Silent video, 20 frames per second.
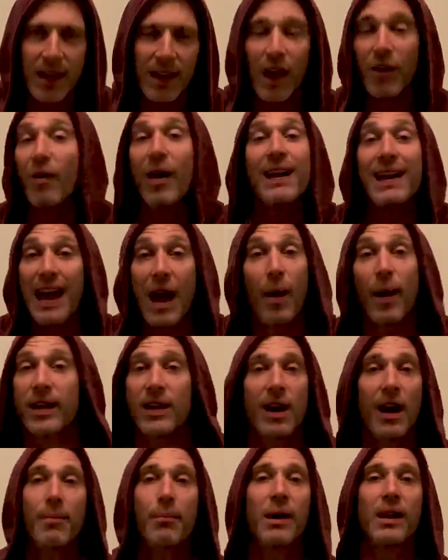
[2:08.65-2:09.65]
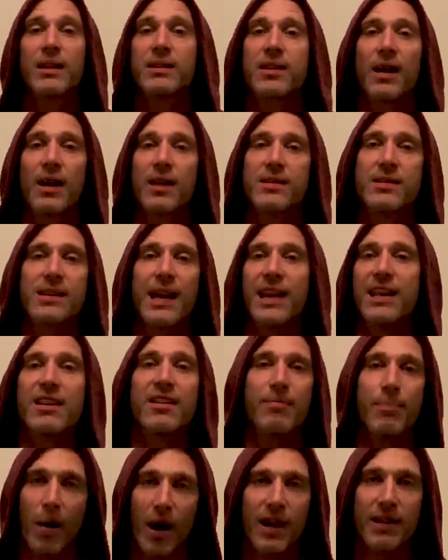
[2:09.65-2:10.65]
Like right now, I can't monetize any
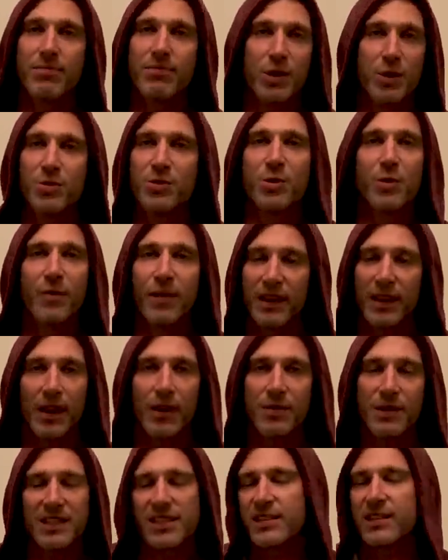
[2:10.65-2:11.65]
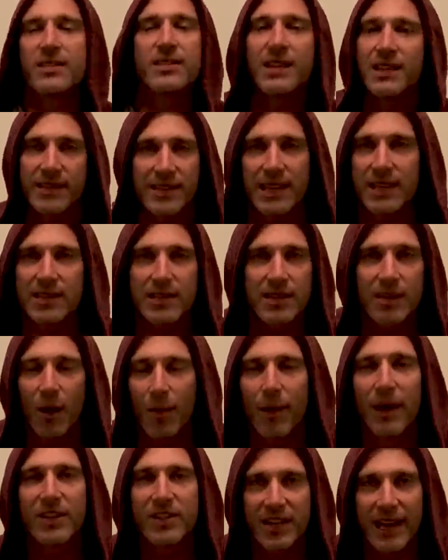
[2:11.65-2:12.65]
of my YouTube videos. It just doesn't exist on
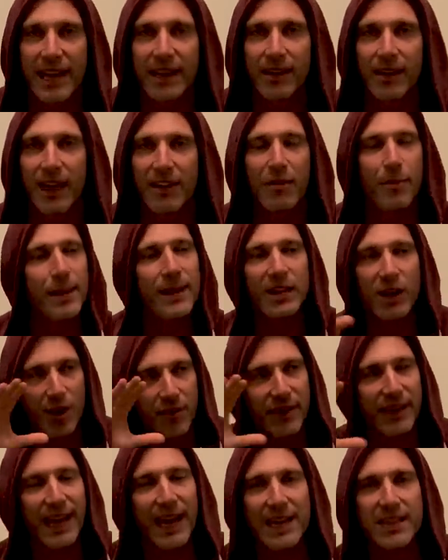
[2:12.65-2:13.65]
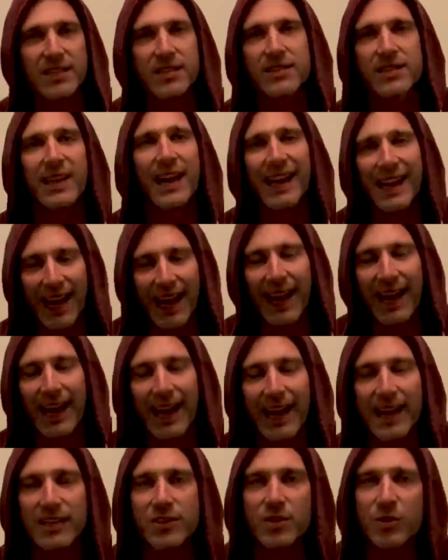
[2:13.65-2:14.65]
my channel. I have a big notification saying,
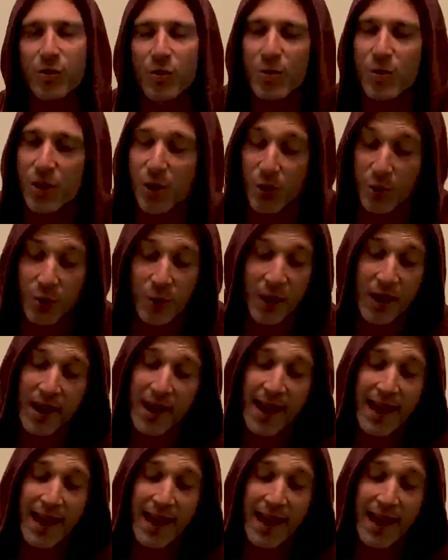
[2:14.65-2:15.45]
haha, screw you.